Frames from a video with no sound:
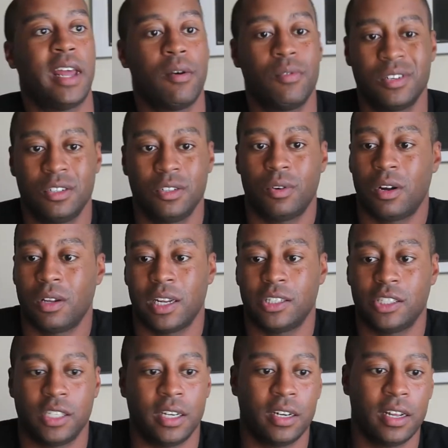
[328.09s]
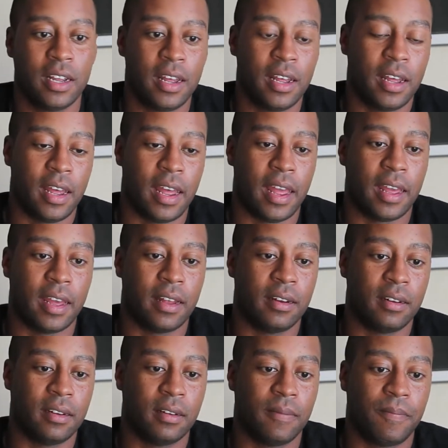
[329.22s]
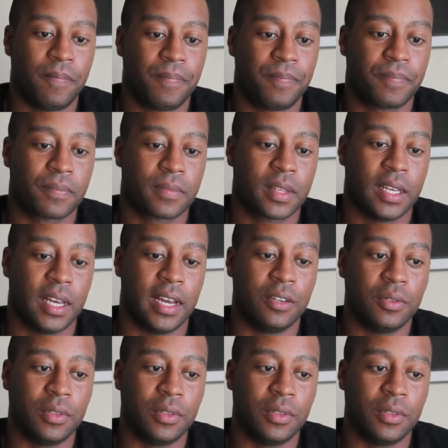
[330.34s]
I want to do all that shit. And I